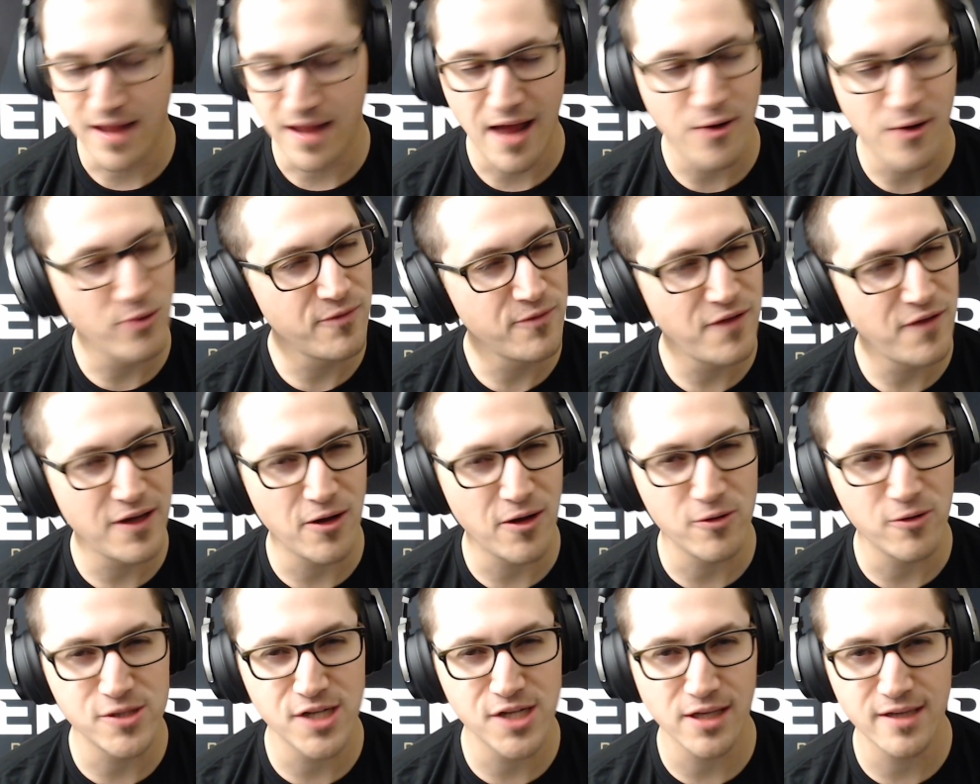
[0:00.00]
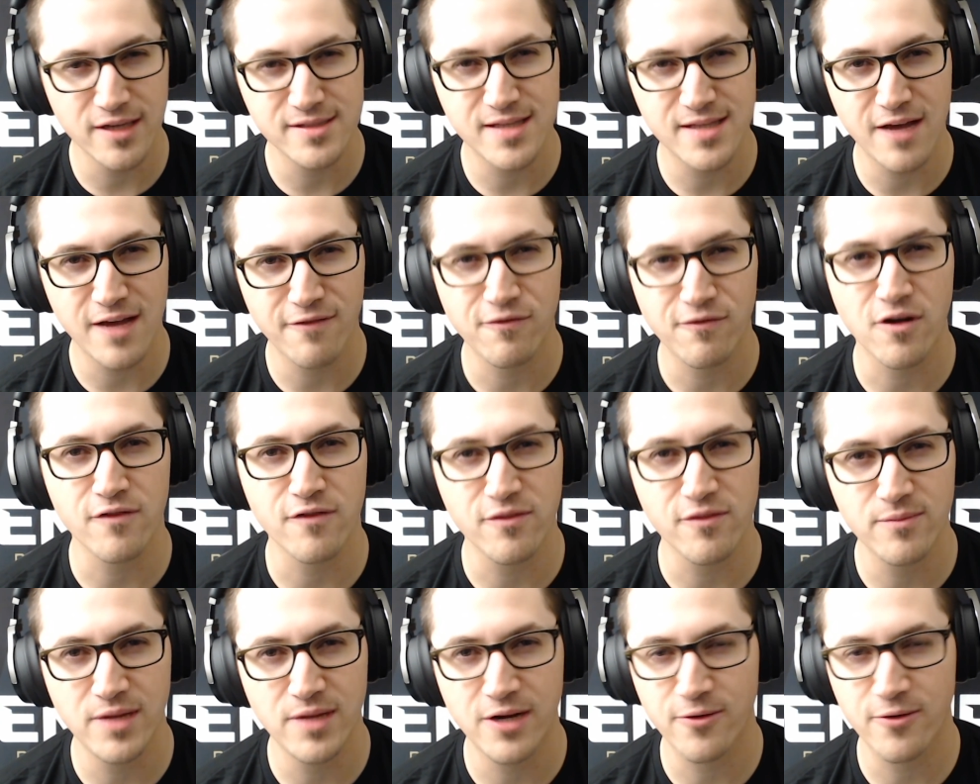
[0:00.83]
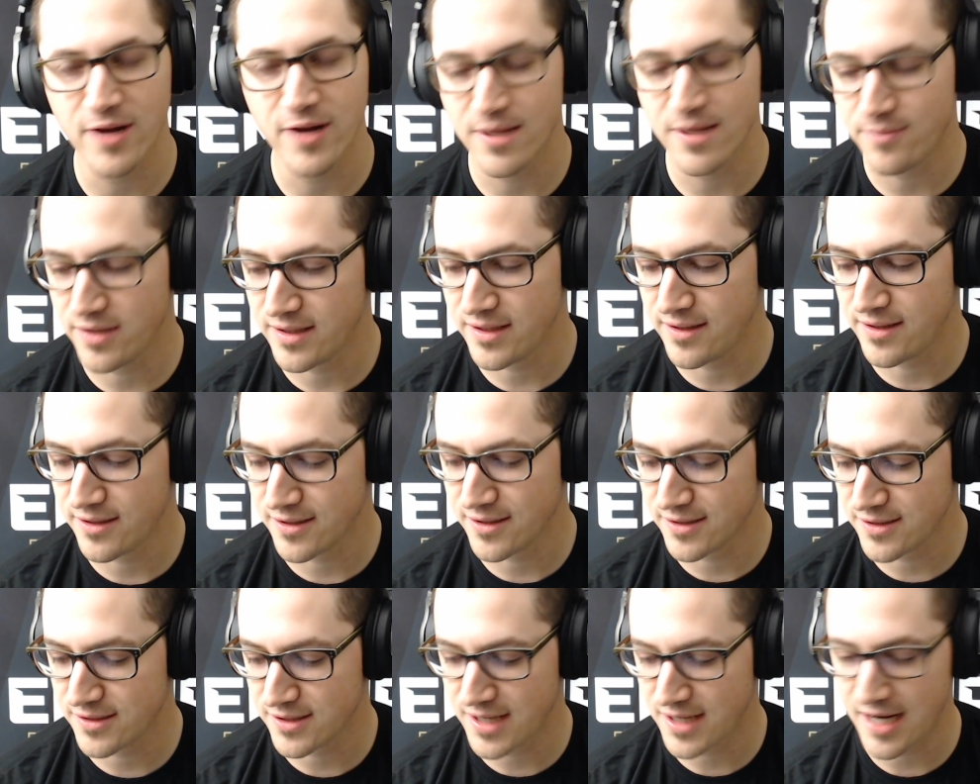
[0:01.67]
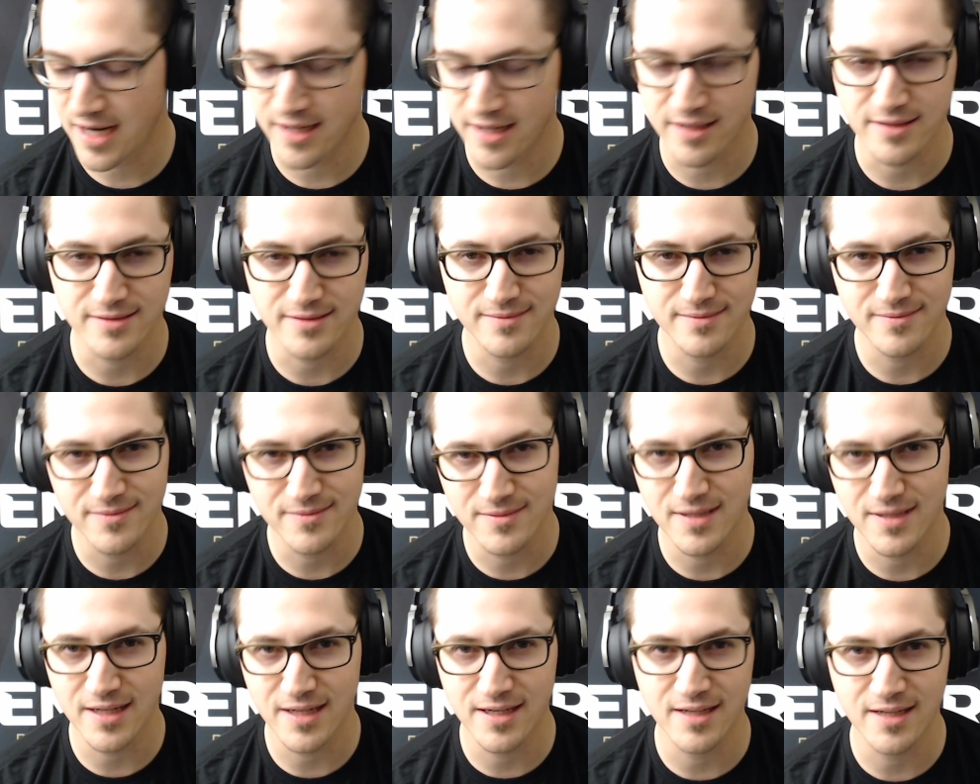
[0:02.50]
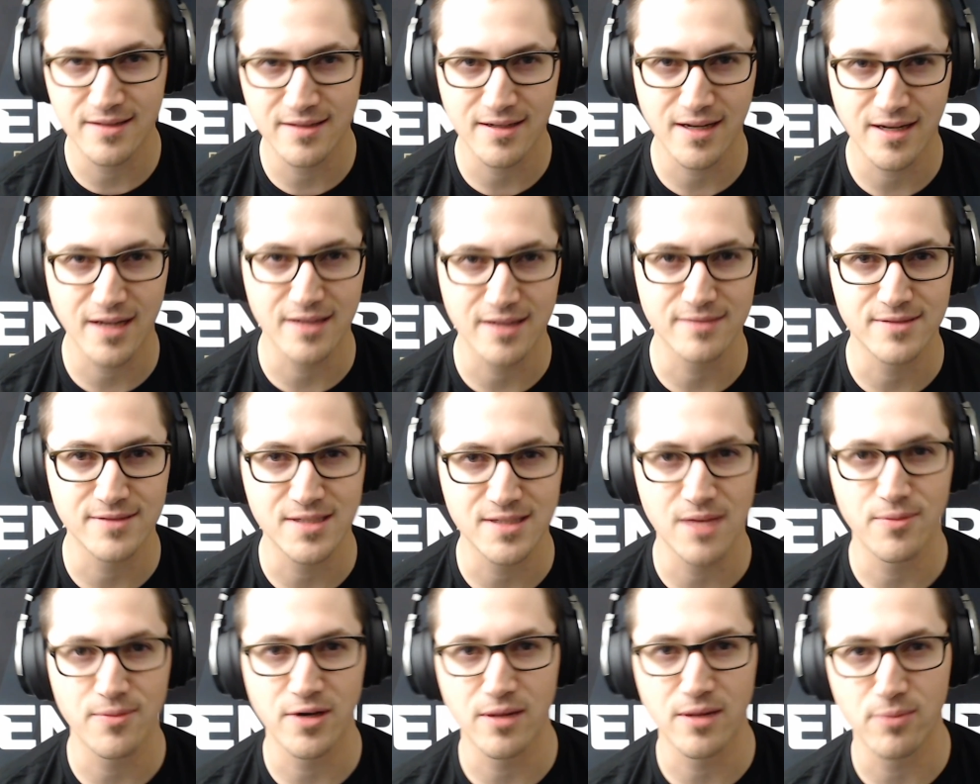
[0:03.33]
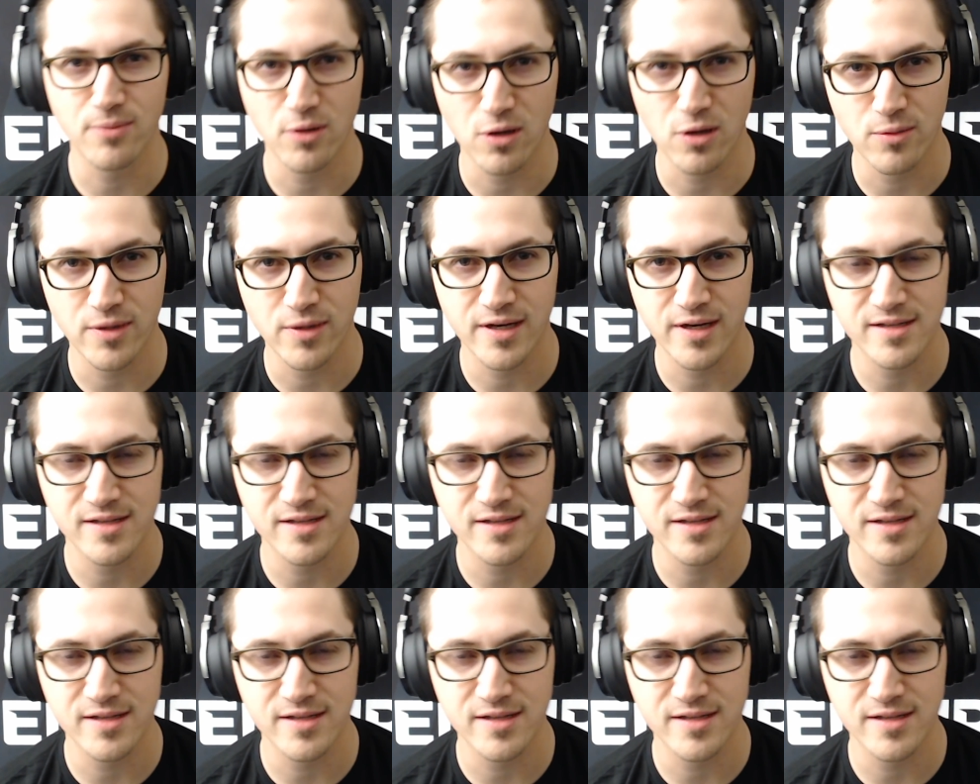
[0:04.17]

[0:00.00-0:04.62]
don't think OGLA is that far from being great, but they need to kind of step it up a little bit.